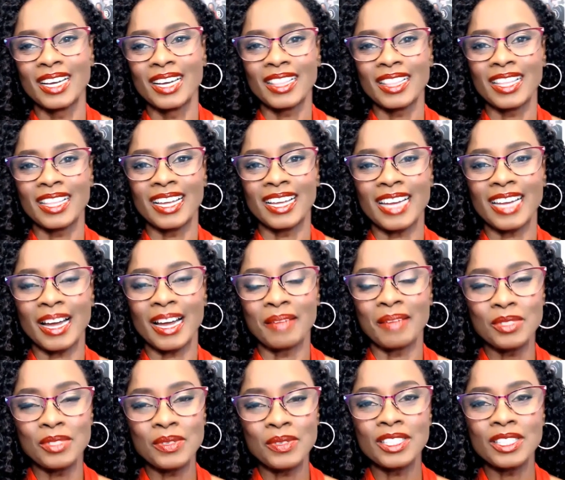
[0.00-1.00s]
that I'm
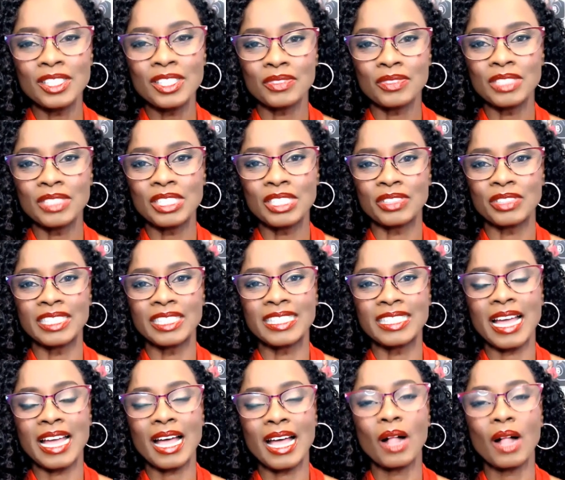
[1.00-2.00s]
doing this retreat to
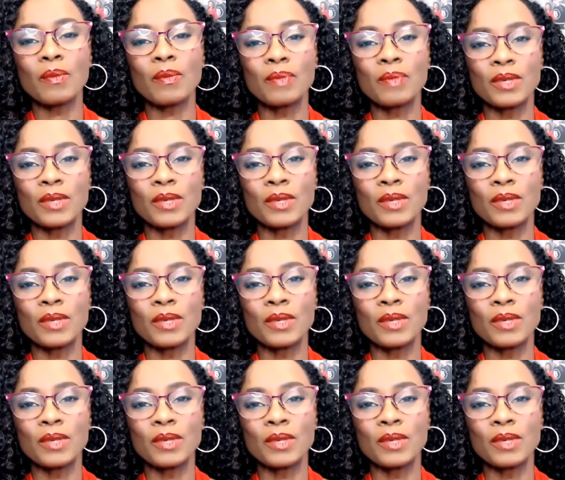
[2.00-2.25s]
help